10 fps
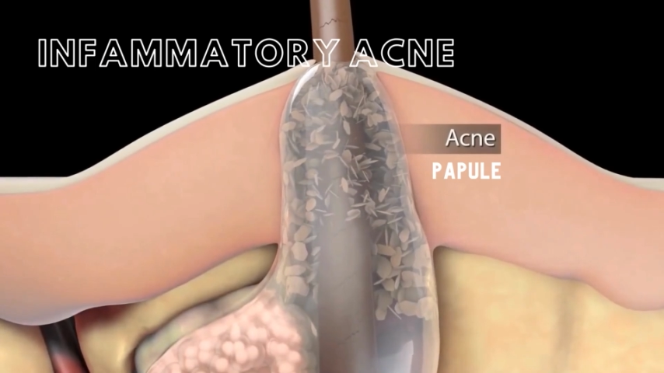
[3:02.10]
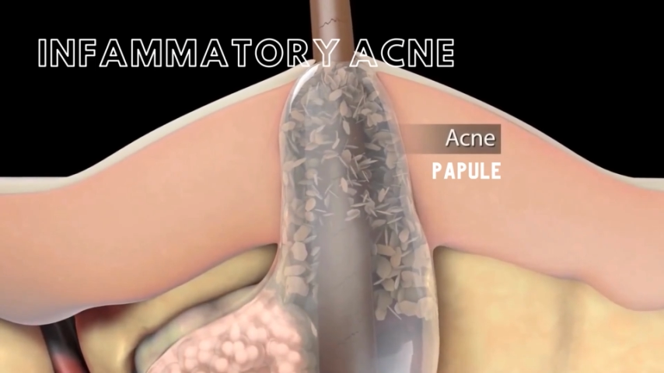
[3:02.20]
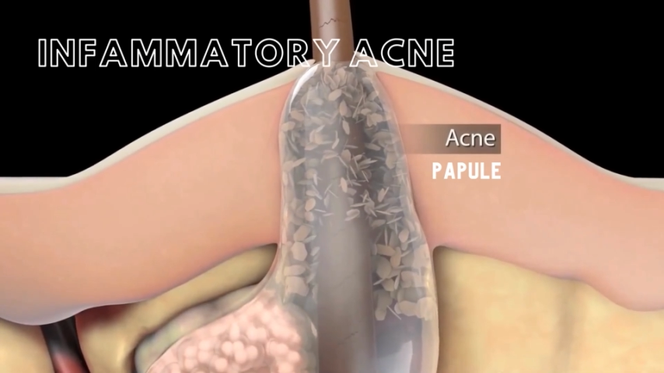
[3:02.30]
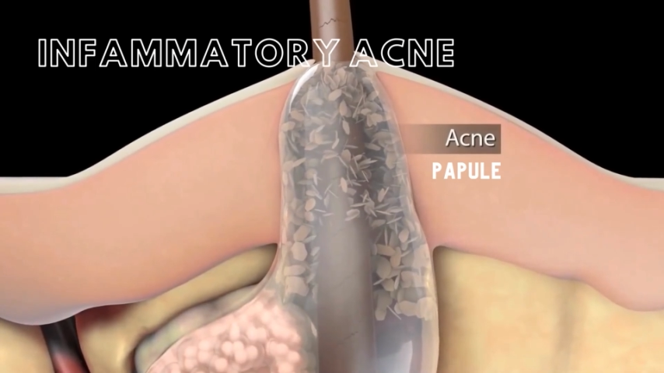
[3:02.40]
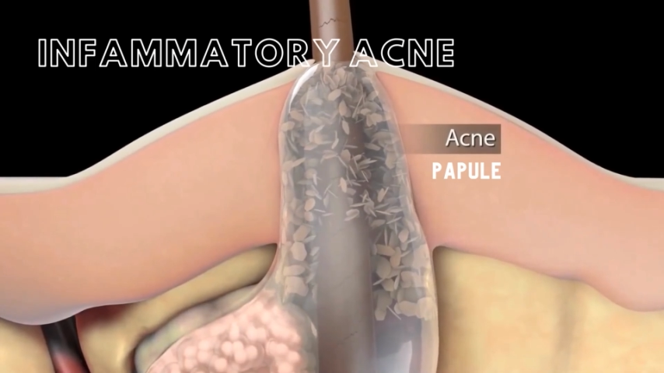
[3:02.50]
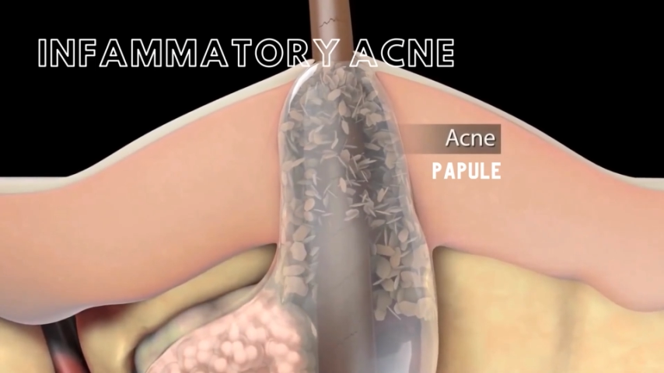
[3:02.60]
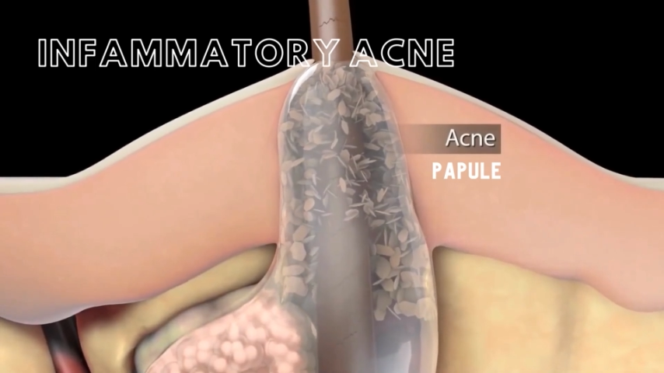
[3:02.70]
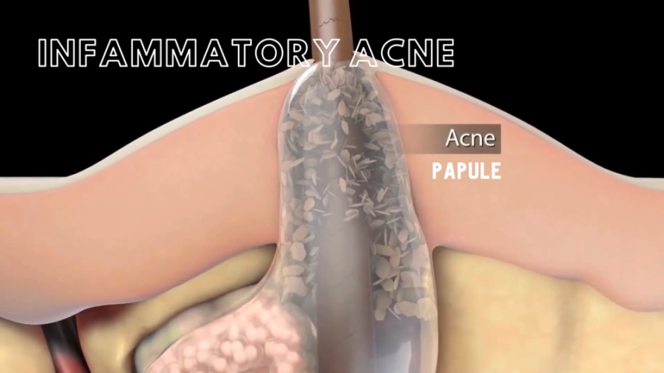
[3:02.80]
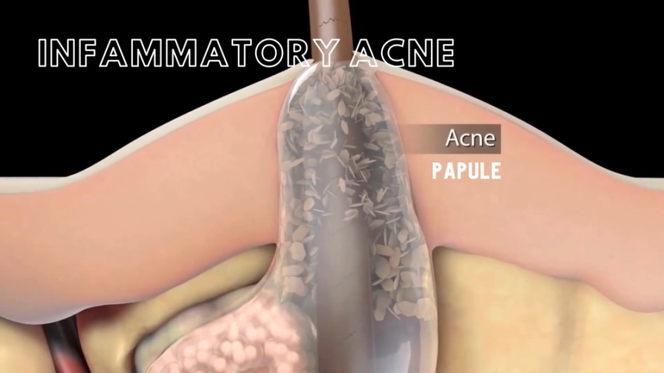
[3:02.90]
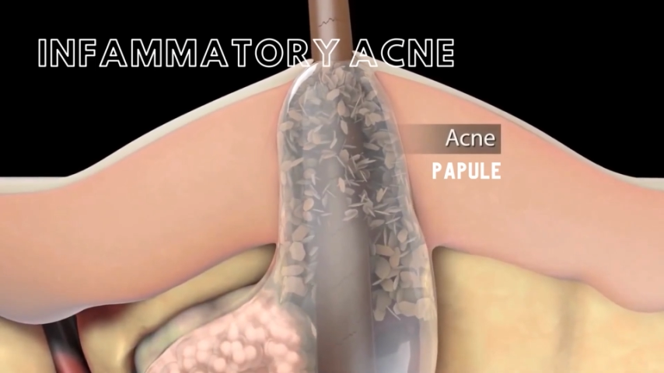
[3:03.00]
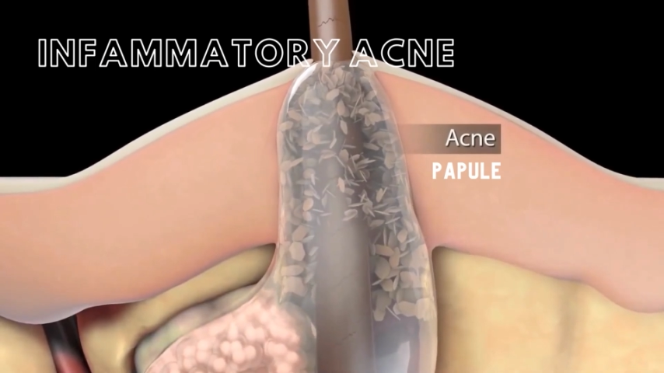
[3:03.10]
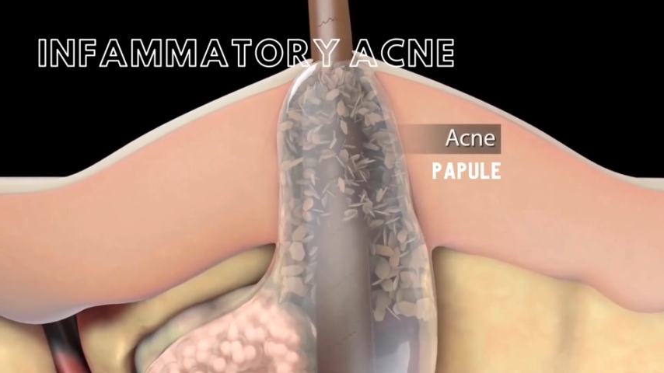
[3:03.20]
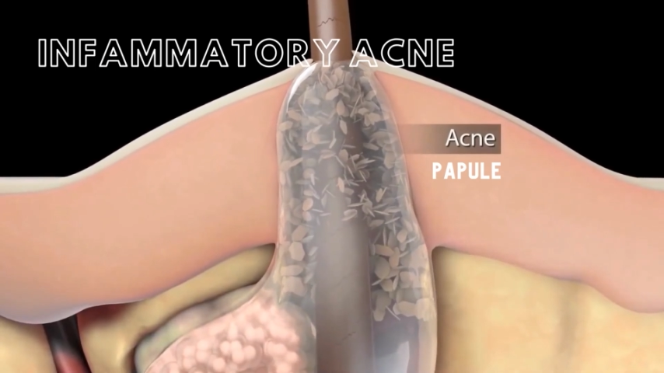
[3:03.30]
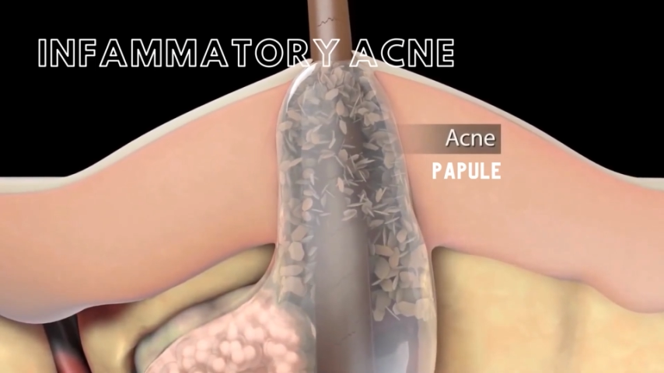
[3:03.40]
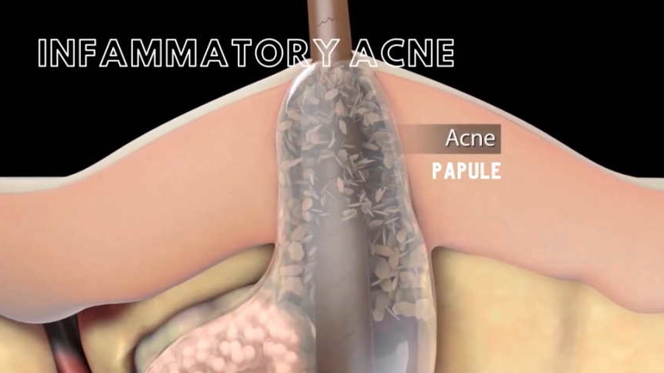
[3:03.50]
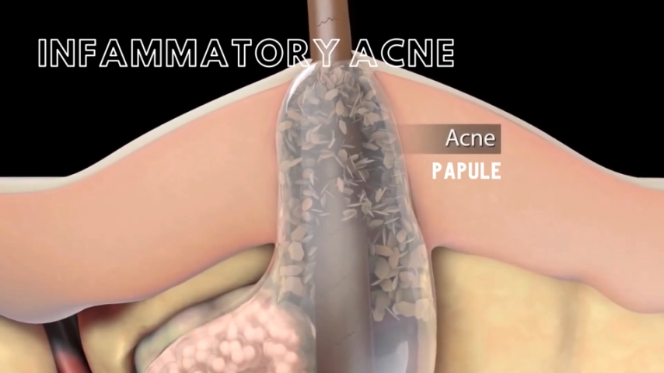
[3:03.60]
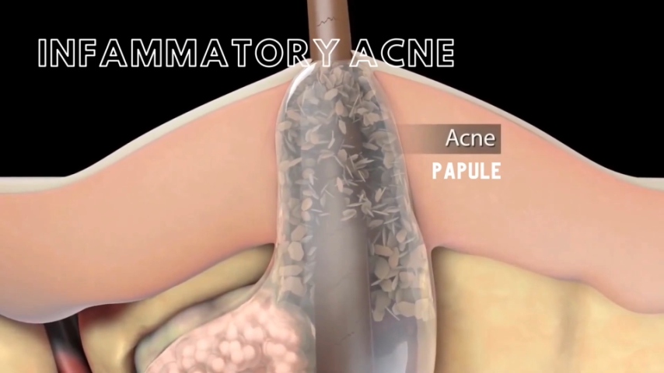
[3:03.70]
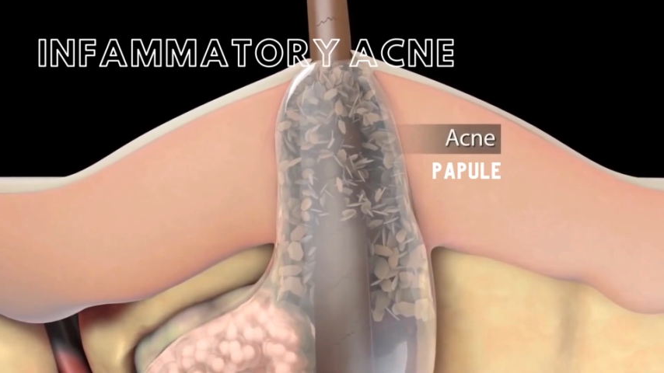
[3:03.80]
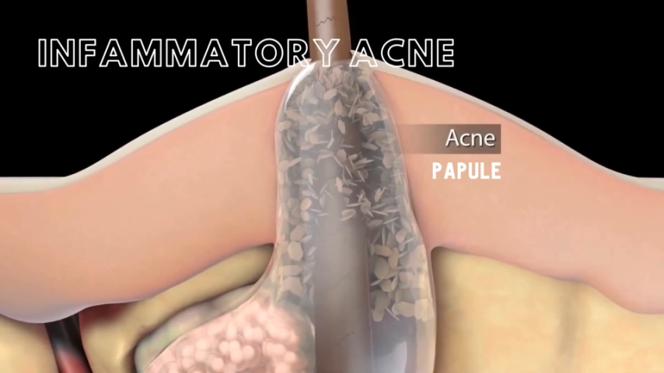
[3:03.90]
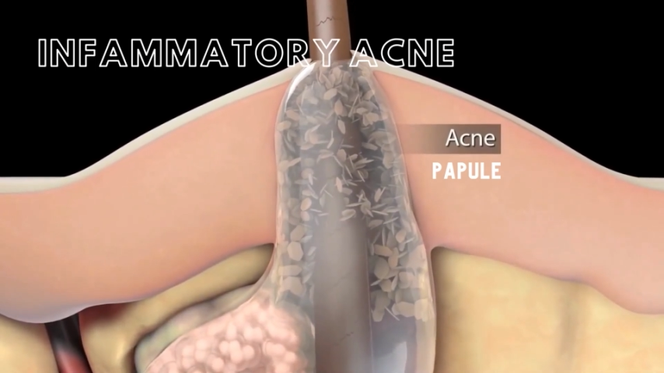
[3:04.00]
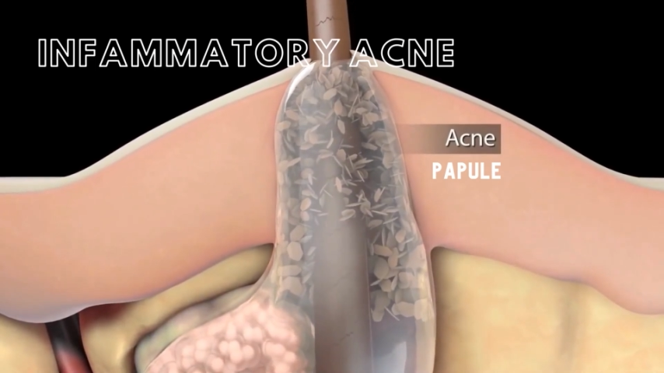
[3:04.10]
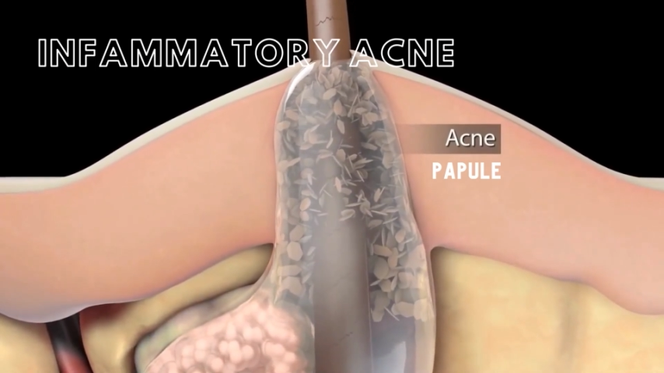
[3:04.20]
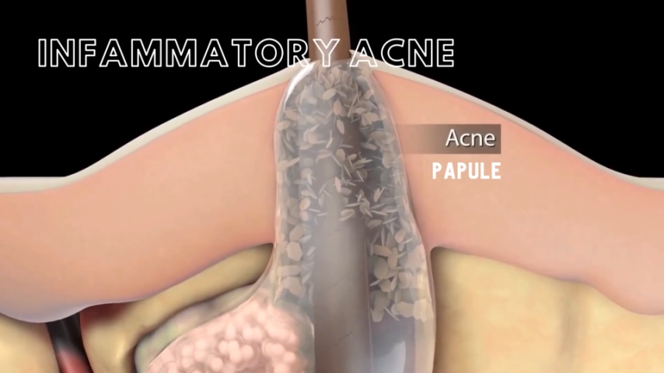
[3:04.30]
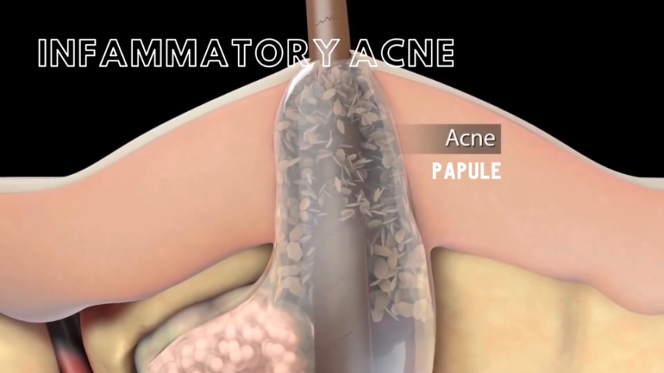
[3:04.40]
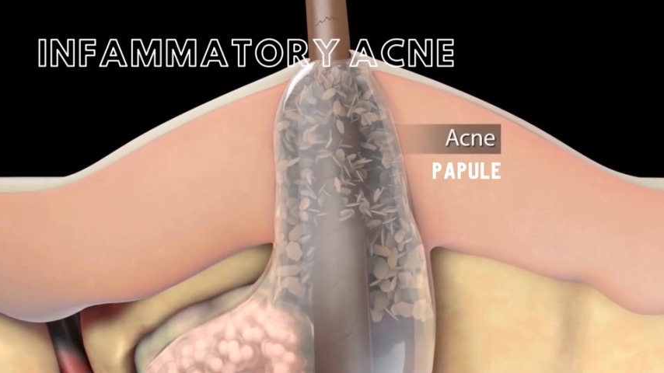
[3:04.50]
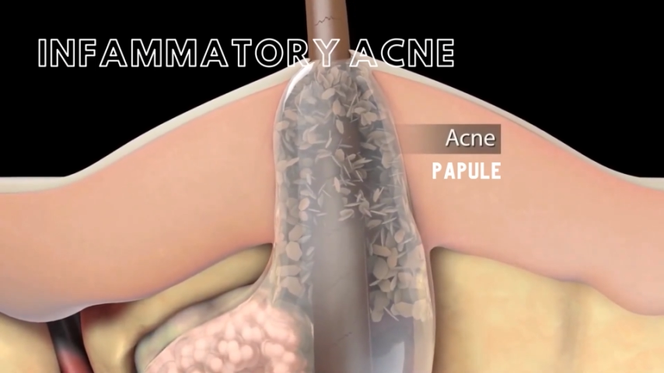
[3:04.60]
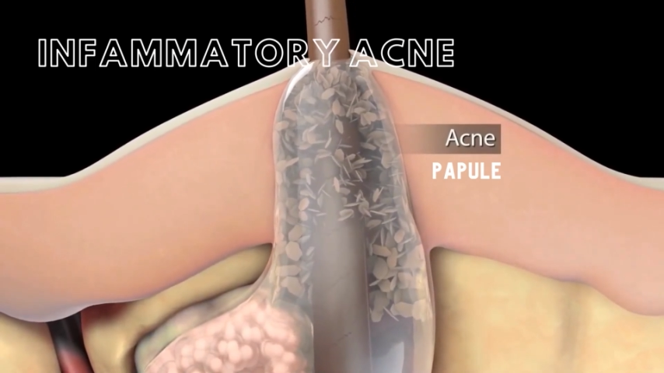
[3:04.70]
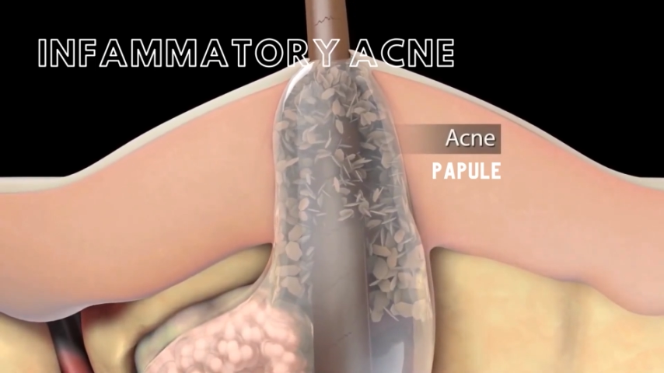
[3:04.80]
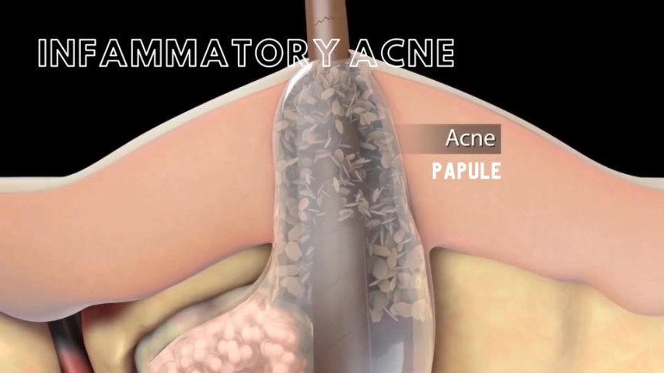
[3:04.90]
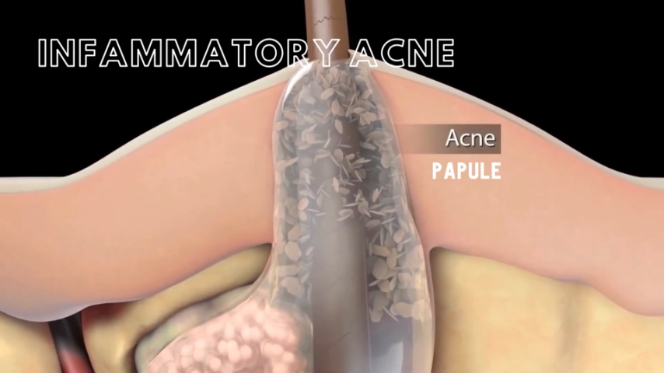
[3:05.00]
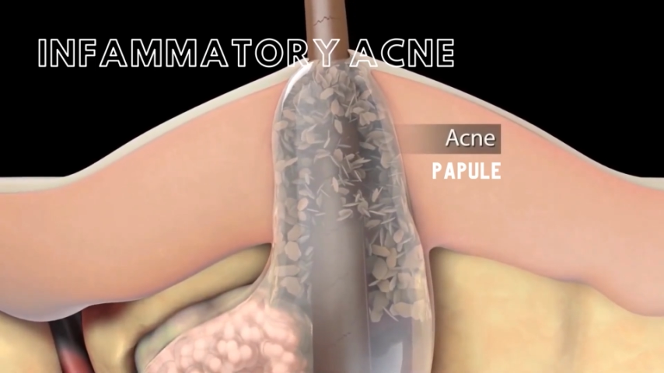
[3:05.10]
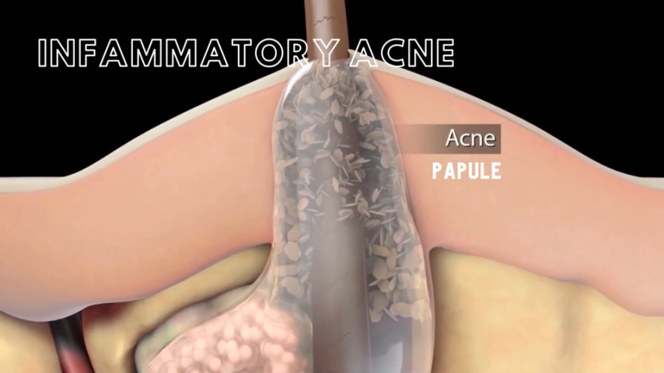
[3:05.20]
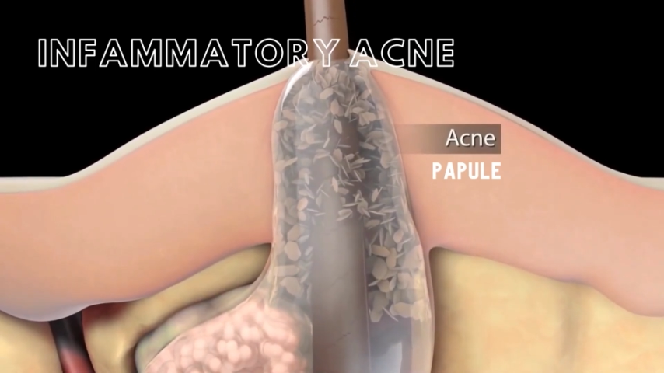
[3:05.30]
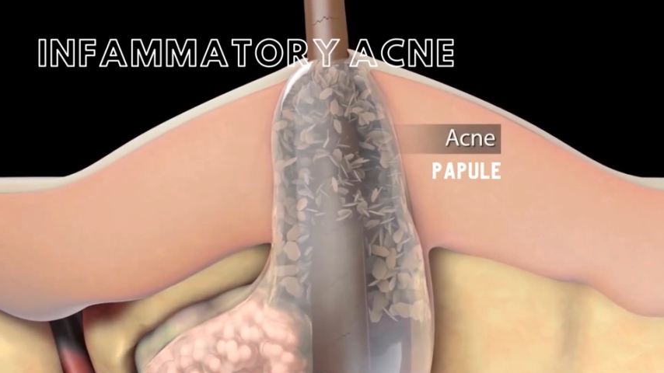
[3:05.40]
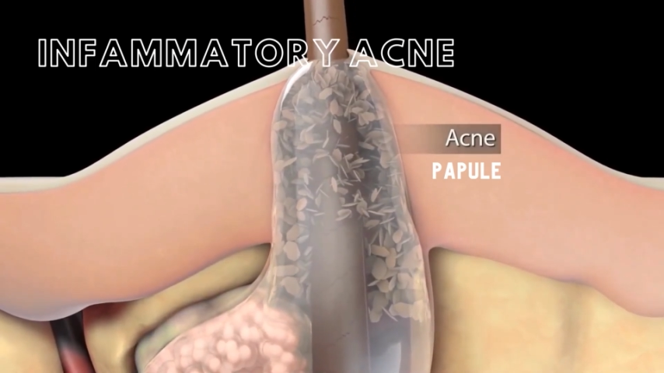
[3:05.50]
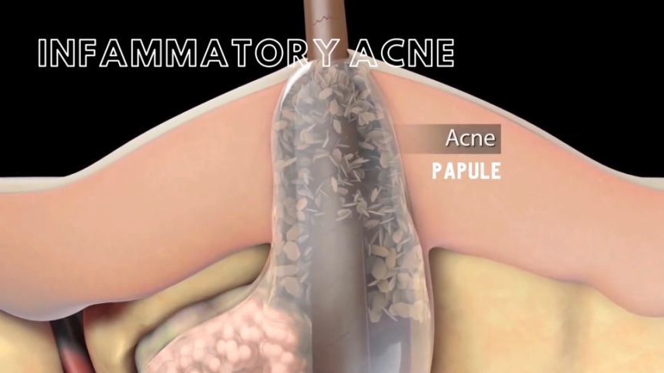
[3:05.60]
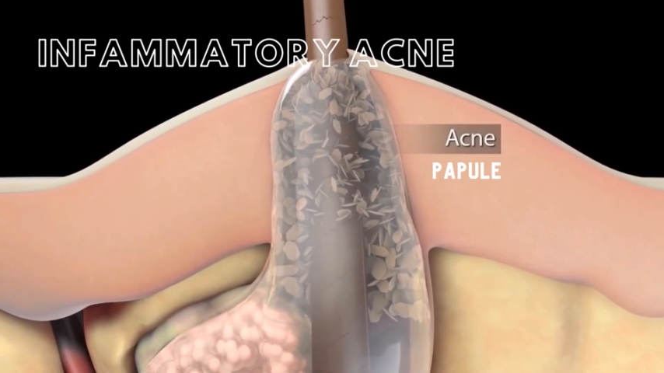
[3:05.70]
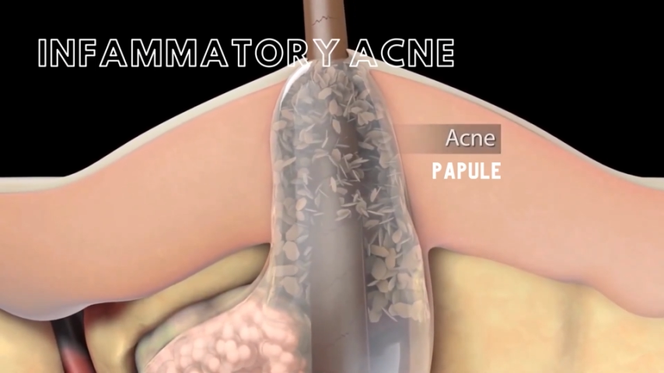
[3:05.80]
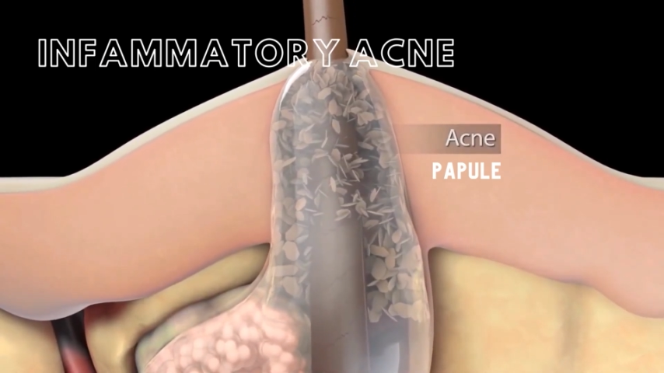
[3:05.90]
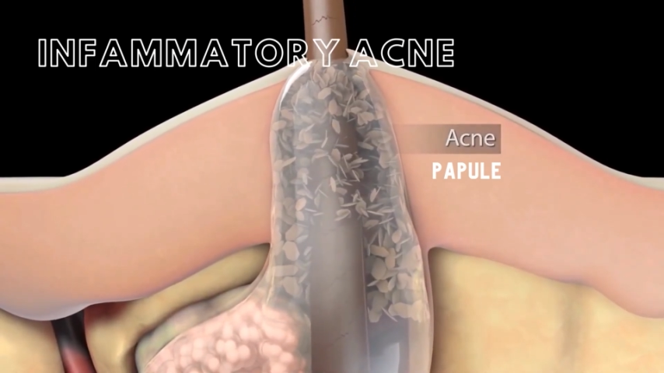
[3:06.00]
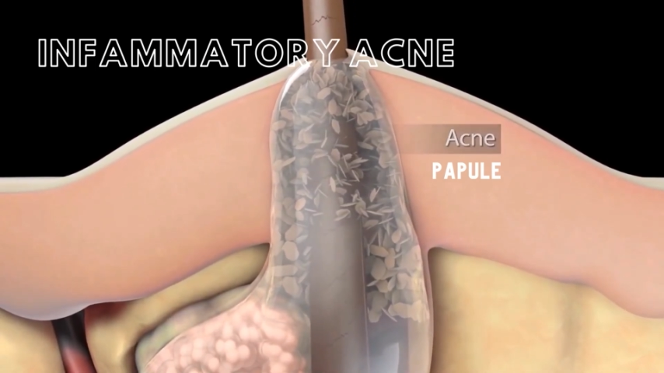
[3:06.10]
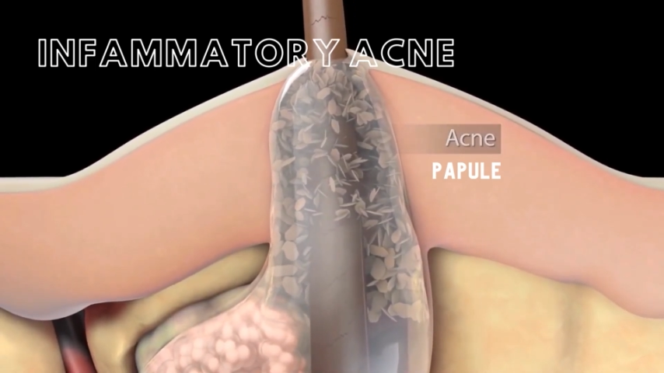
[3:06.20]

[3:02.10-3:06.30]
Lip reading: Nobody's mouth can be seen.